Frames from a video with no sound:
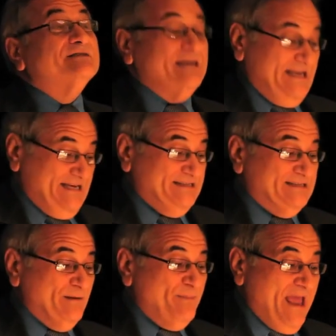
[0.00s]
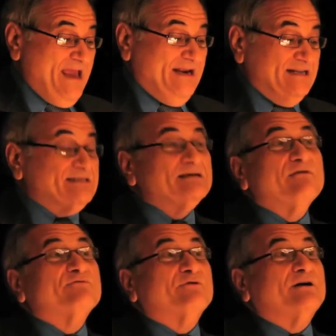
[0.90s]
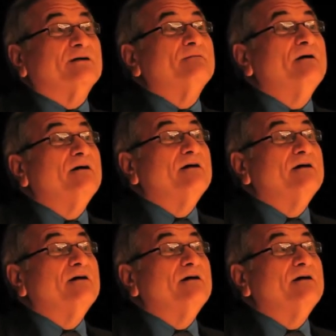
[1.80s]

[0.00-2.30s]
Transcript: to ease the pain and suffering